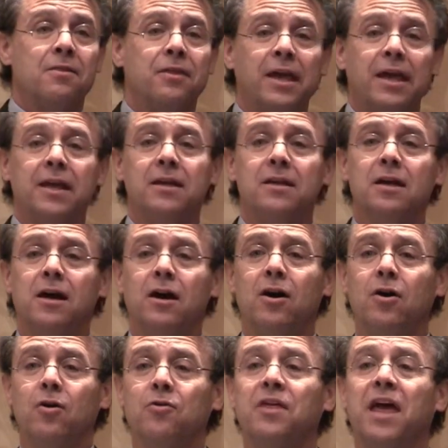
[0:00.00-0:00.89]
They
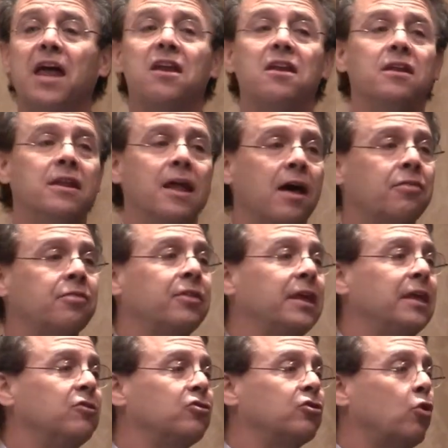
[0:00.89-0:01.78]
know that
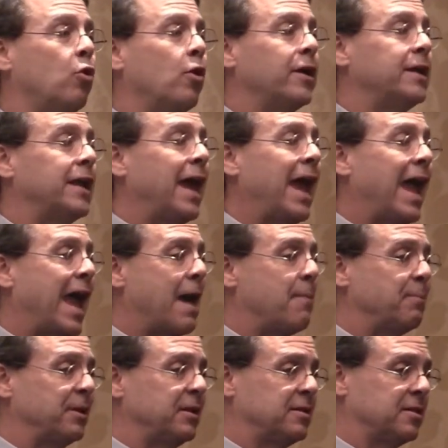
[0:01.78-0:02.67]
nothing's going to
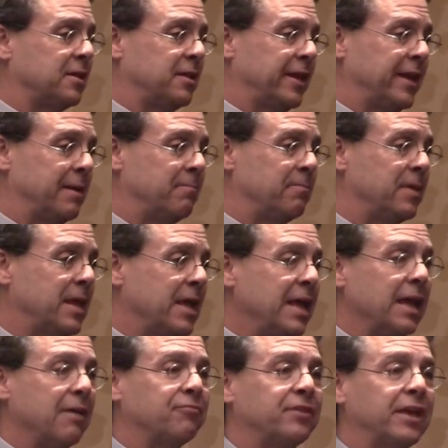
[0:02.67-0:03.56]
happen to them
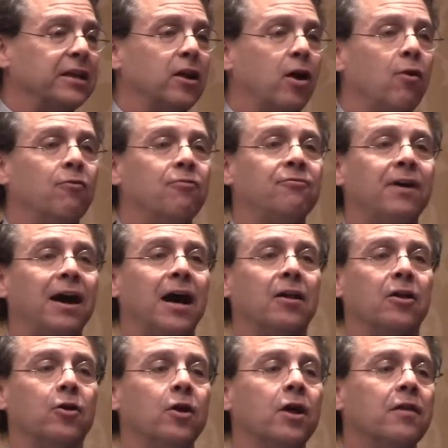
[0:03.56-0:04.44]
if they don't
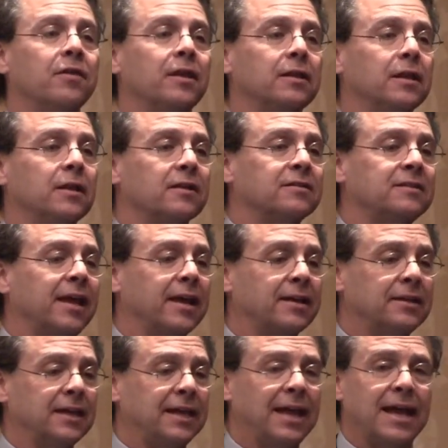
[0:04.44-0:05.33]
follow the little
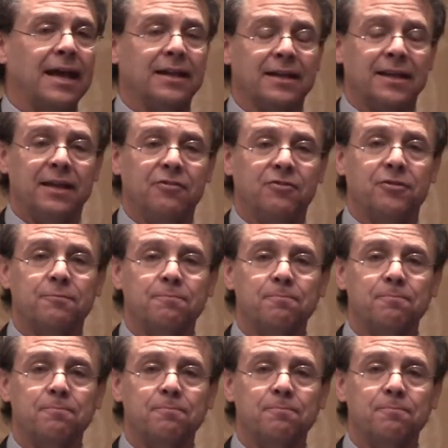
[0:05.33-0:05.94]
technicalities.